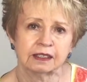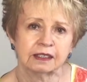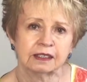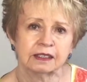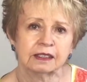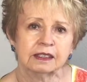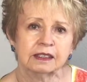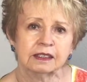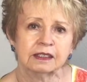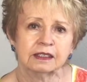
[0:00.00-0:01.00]

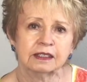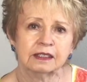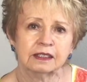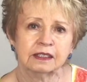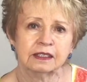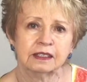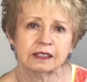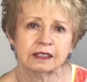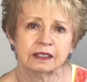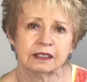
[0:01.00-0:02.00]

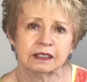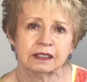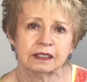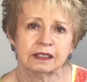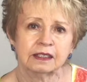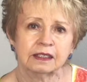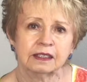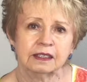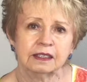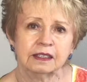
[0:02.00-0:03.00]

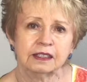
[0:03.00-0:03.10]
Nobody speaks.